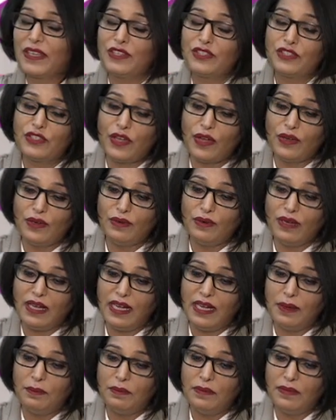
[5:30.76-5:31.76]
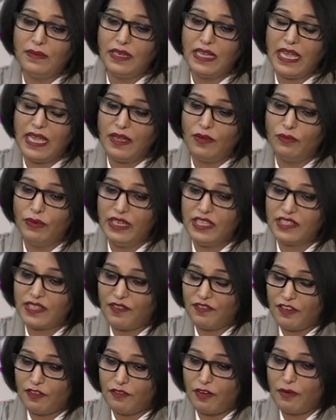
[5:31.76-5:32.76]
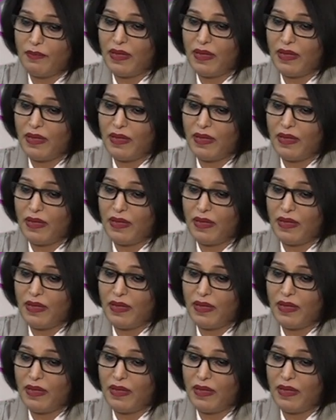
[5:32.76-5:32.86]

So we suffer from